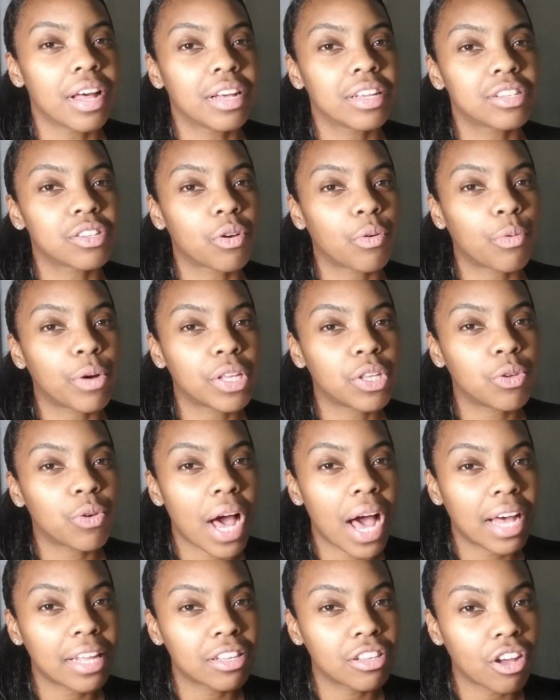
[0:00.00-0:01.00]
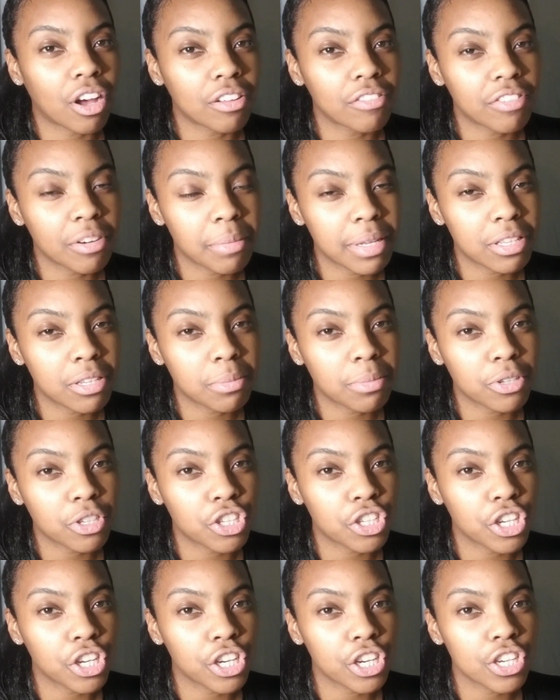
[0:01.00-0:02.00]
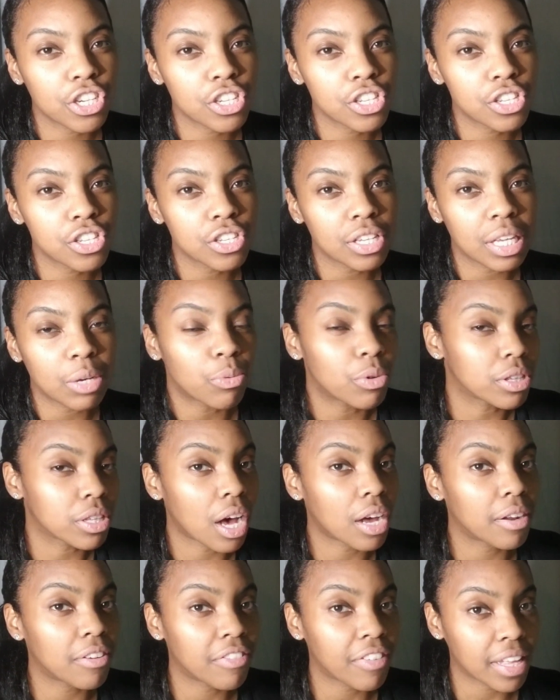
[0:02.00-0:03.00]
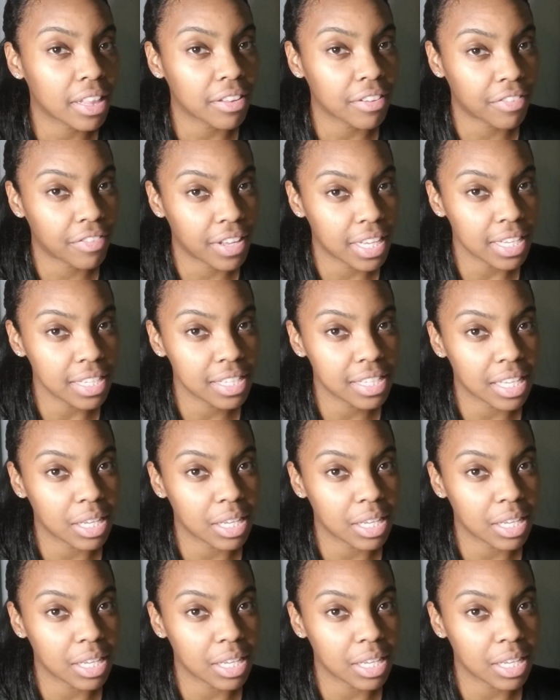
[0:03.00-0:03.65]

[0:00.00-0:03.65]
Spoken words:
So when you add non-fermentable sugars, it will not affect the fizz.